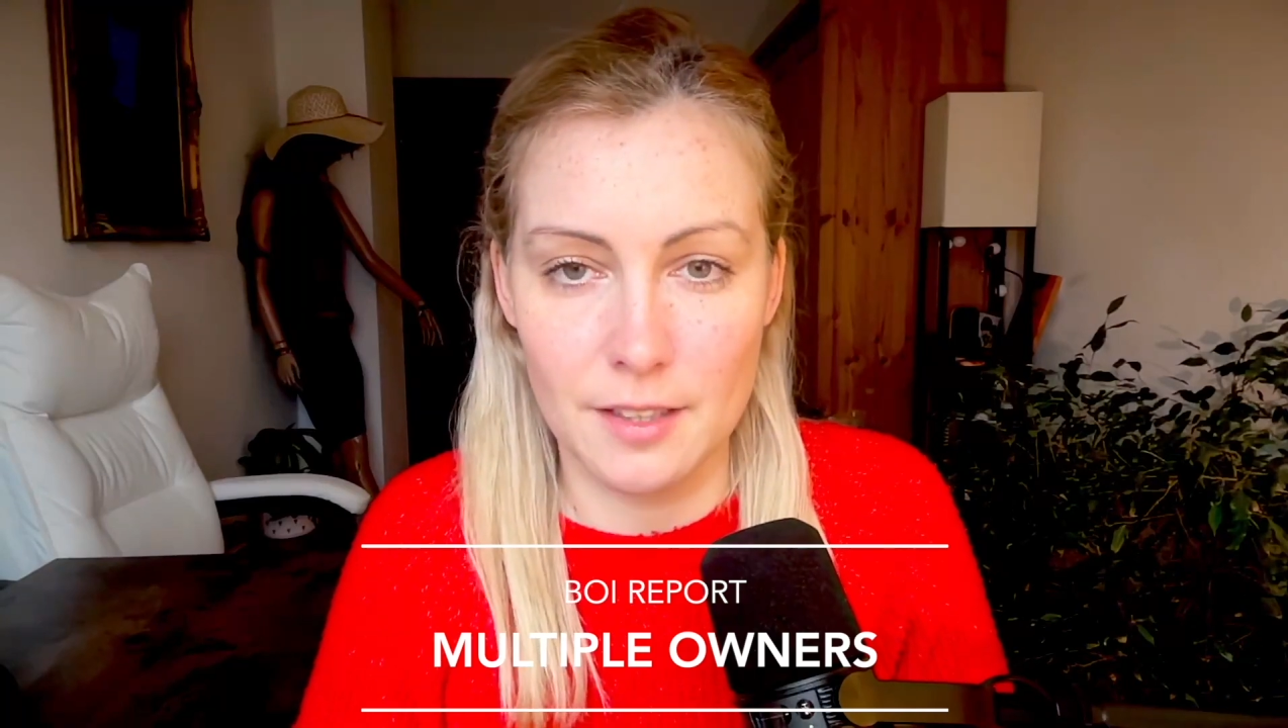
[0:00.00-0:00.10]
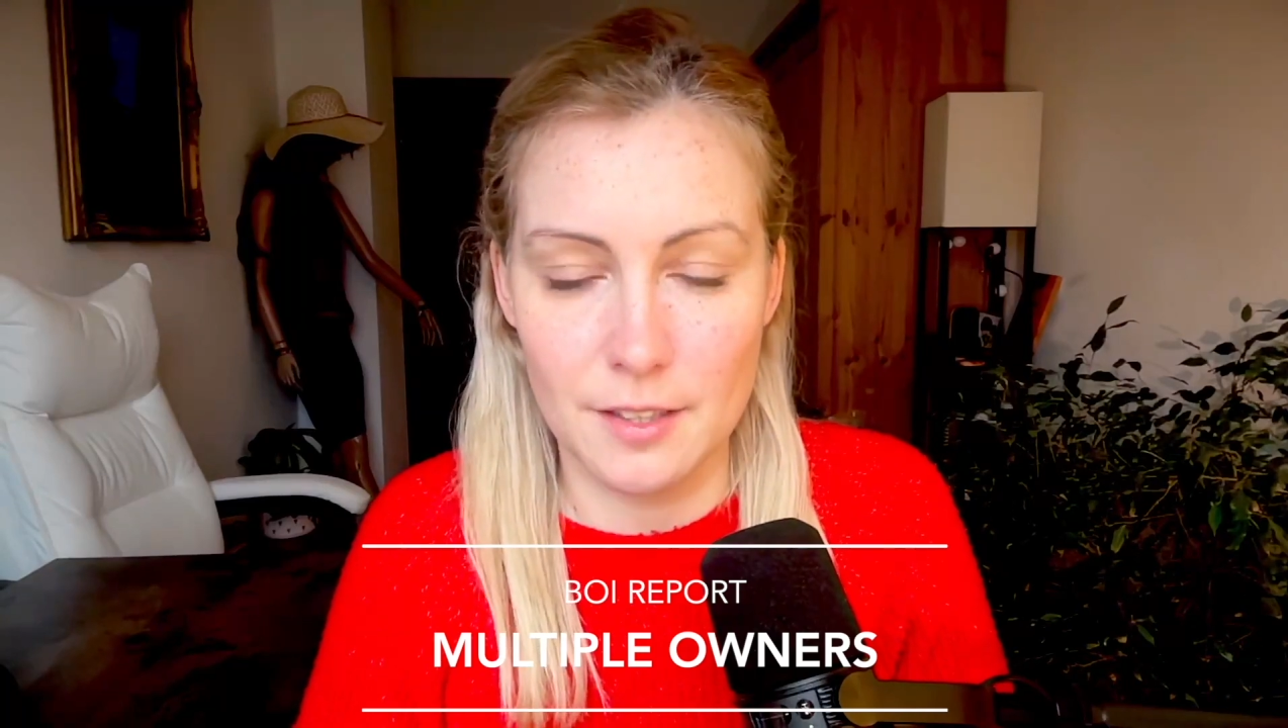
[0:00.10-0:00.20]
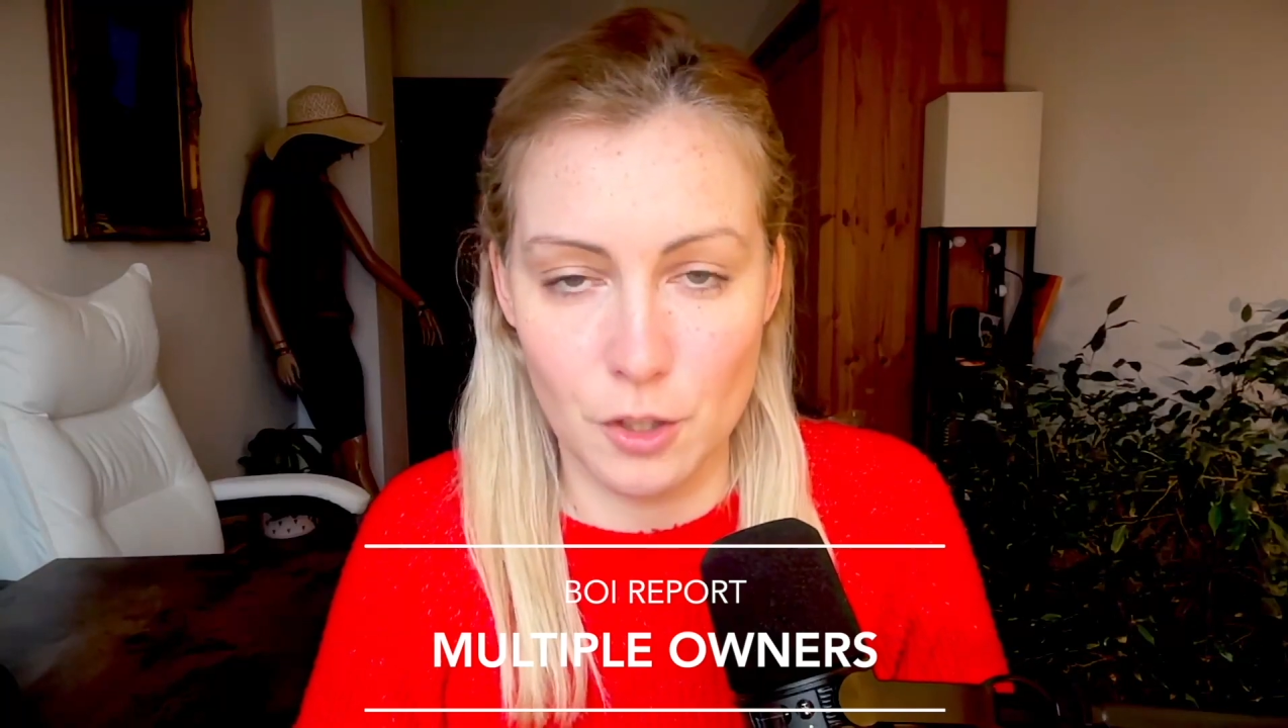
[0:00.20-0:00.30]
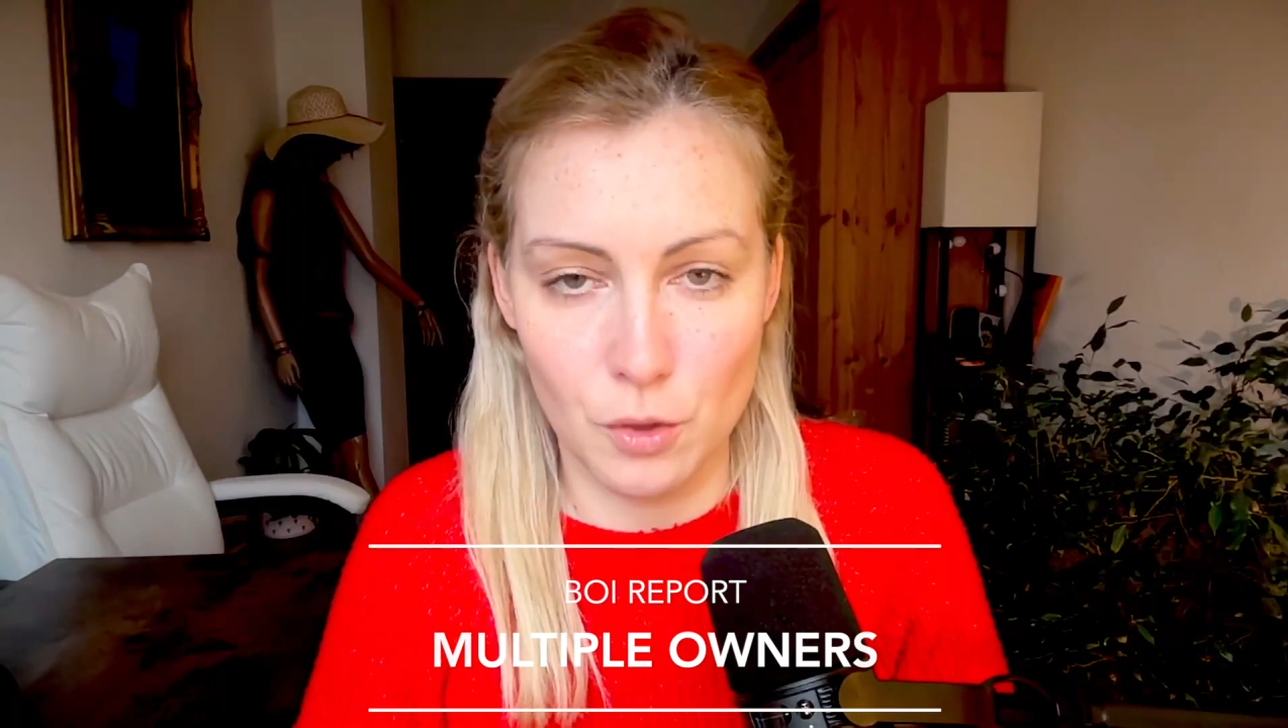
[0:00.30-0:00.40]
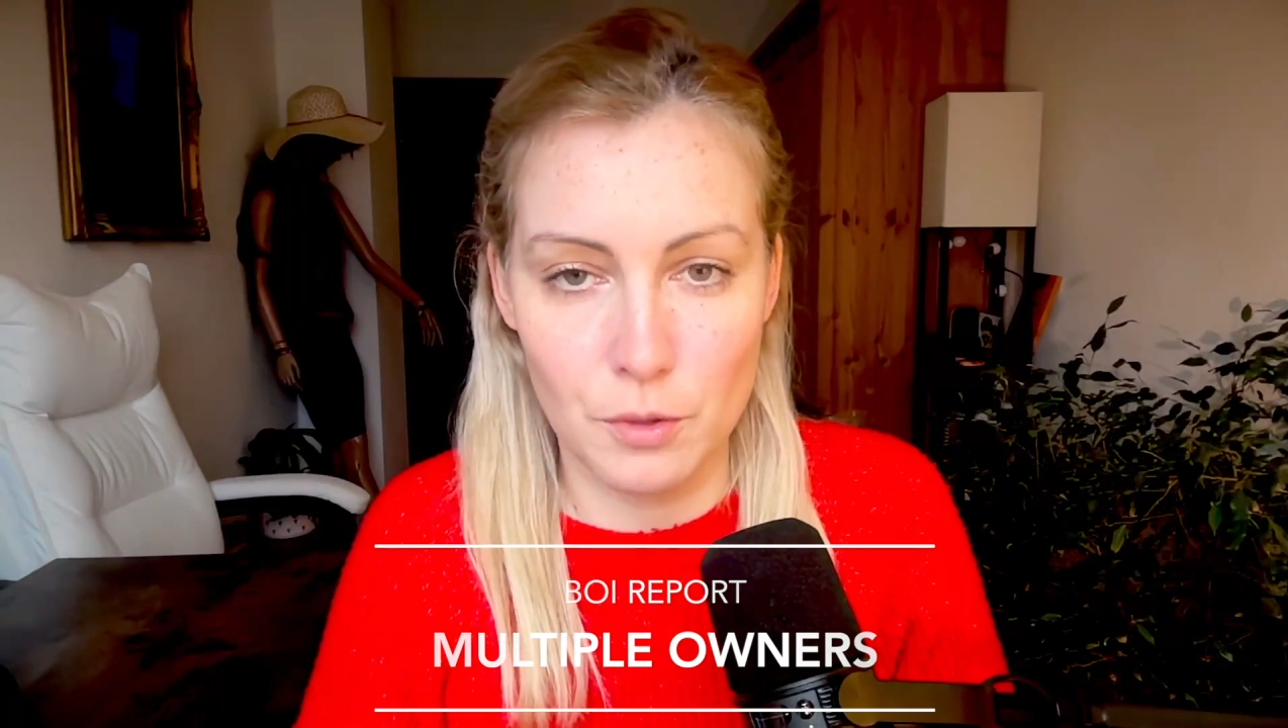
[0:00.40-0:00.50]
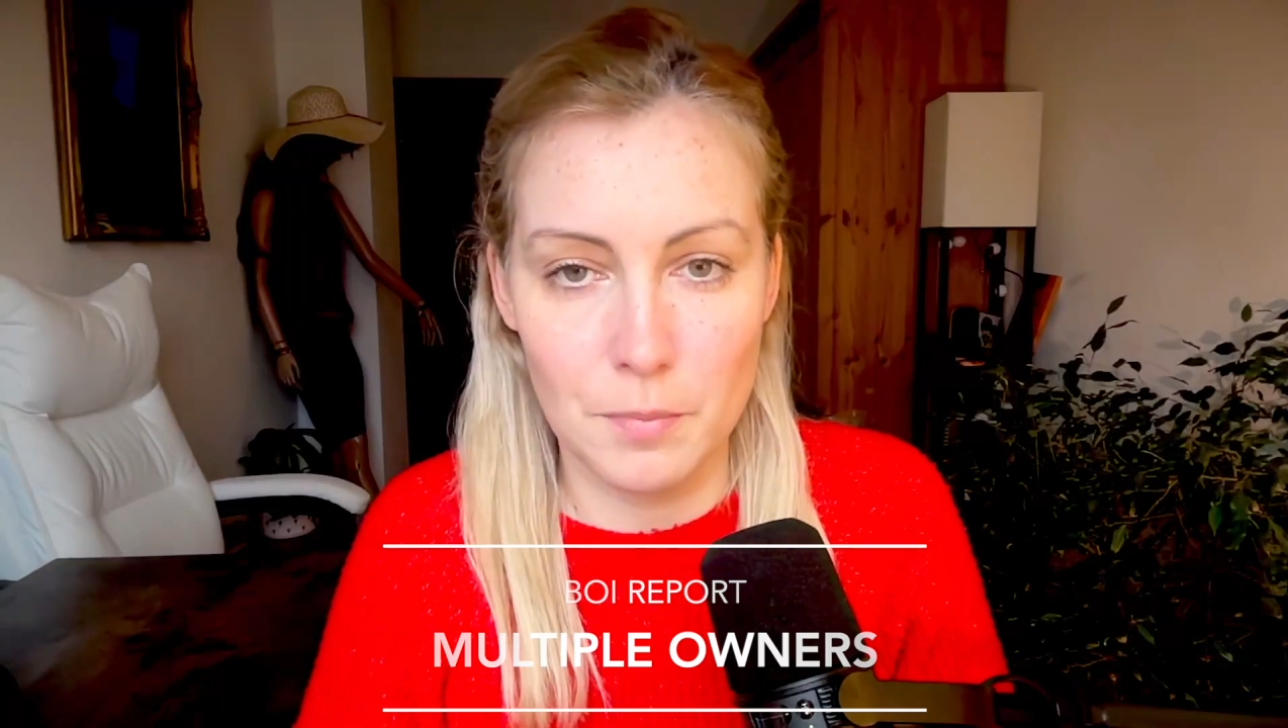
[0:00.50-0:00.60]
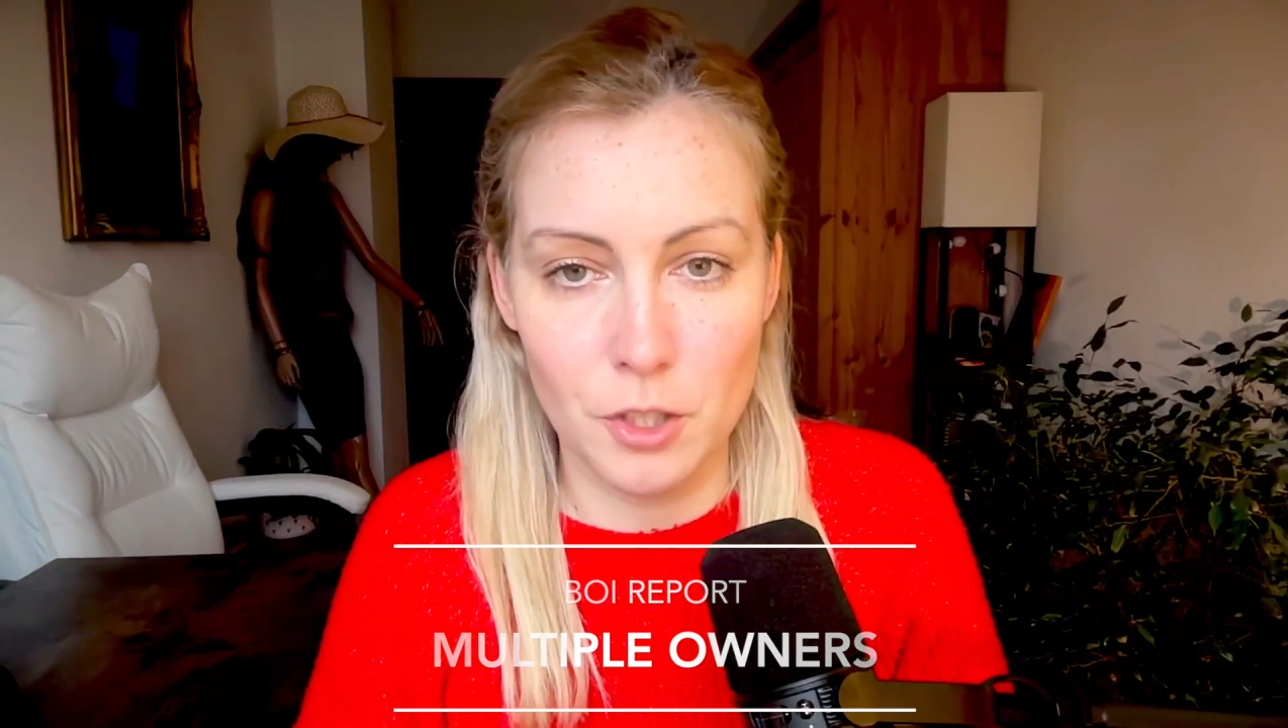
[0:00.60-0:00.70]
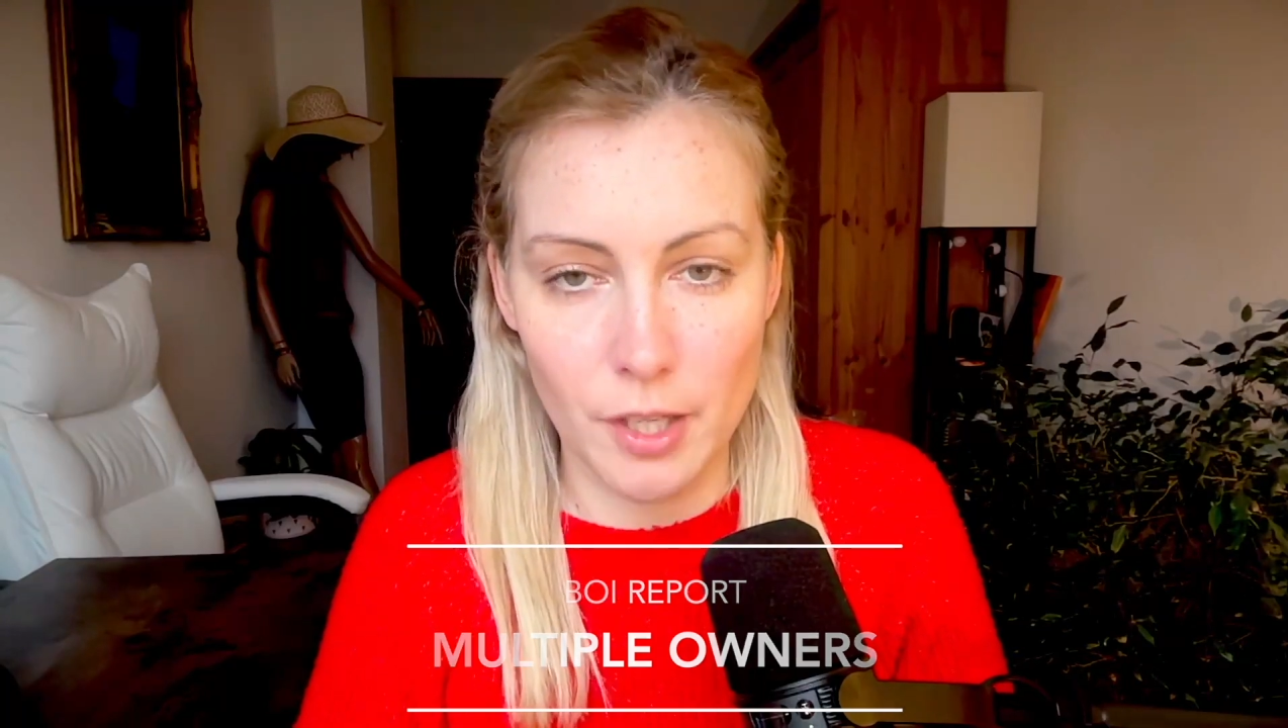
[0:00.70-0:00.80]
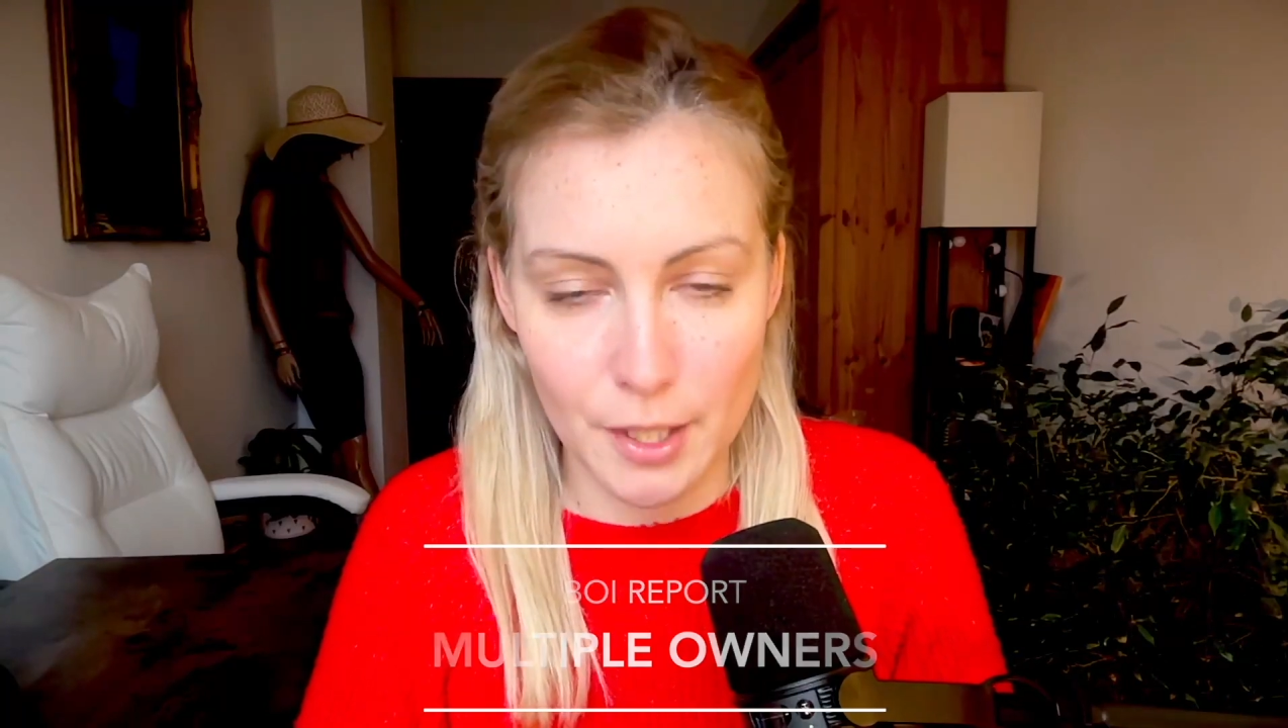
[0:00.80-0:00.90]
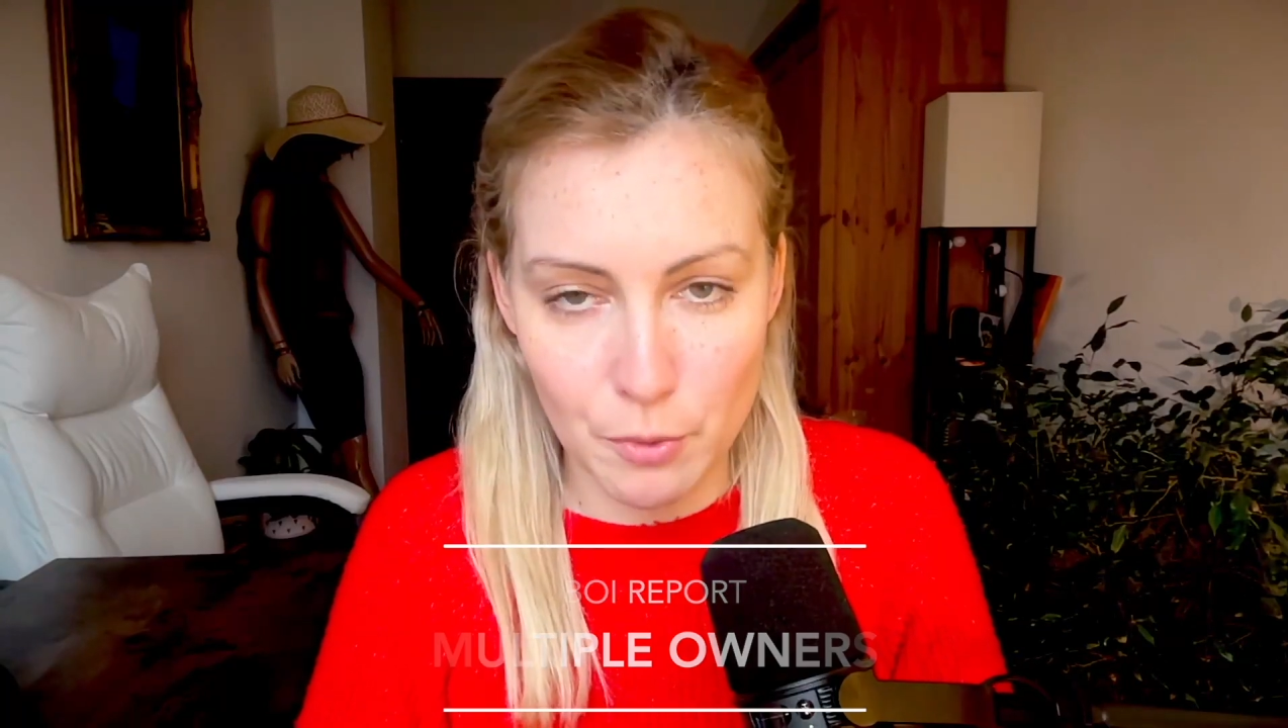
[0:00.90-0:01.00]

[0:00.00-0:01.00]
their own BOI